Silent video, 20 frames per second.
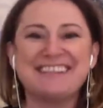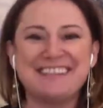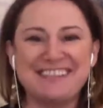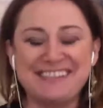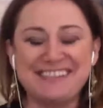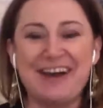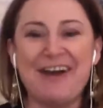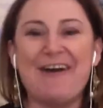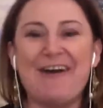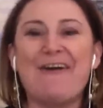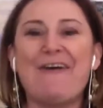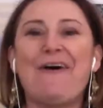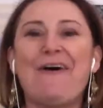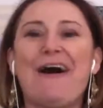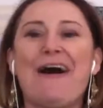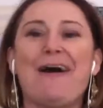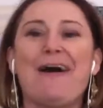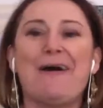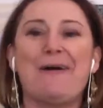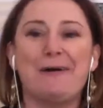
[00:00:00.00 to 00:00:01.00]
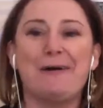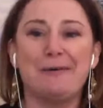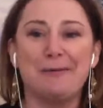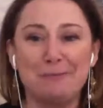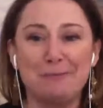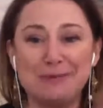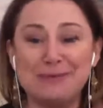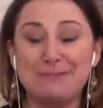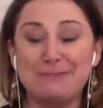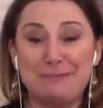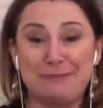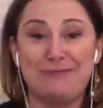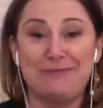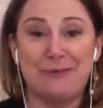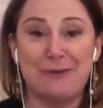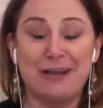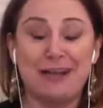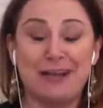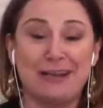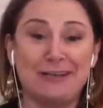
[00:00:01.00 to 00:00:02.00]
So
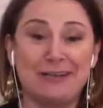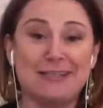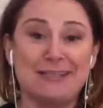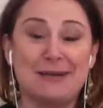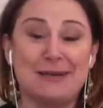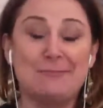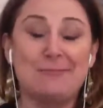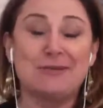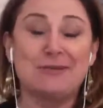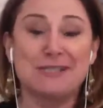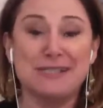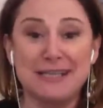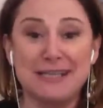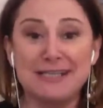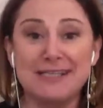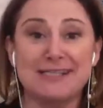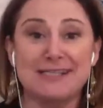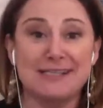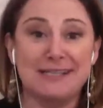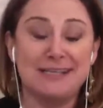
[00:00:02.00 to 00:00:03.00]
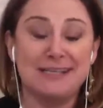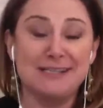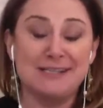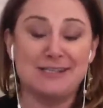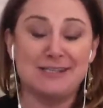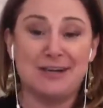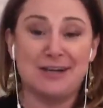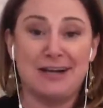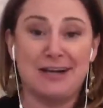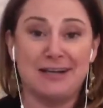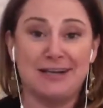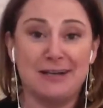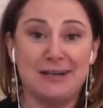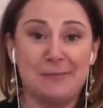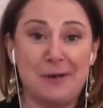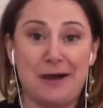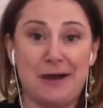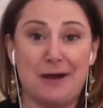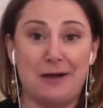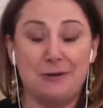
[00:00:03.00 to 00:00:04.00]
before we get into the numbers, let's talk
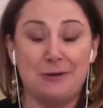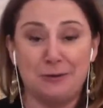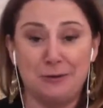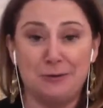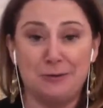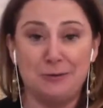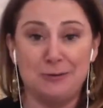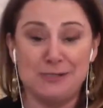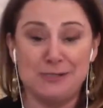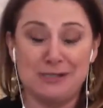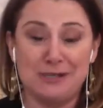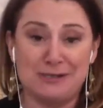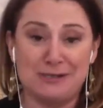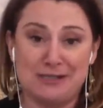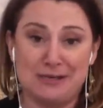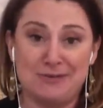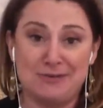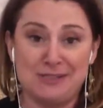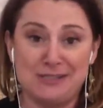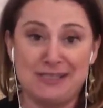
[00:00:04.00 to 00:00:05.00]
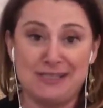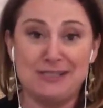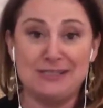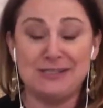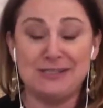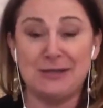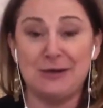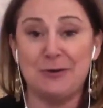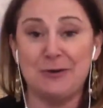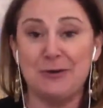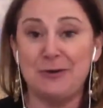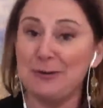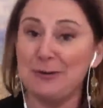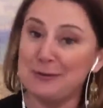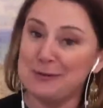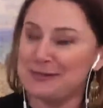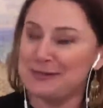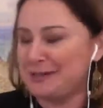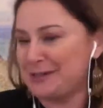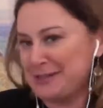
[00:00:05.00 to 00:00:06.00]
about who Sarah Sommers is. So
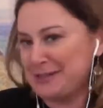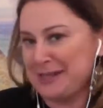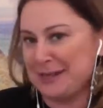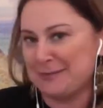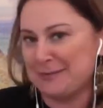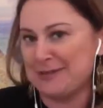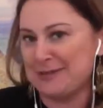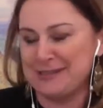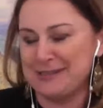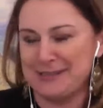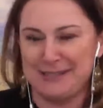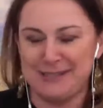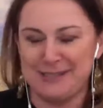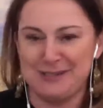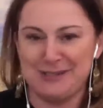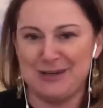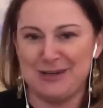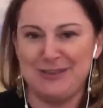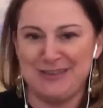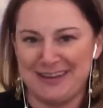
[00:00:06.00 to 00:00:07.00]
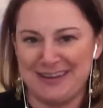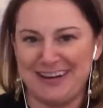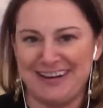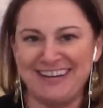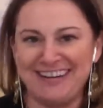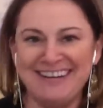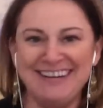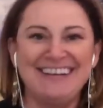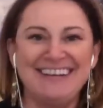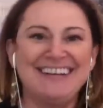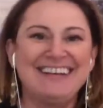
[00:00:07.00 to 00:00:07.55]
who's Sarah Sommers? Let's start there.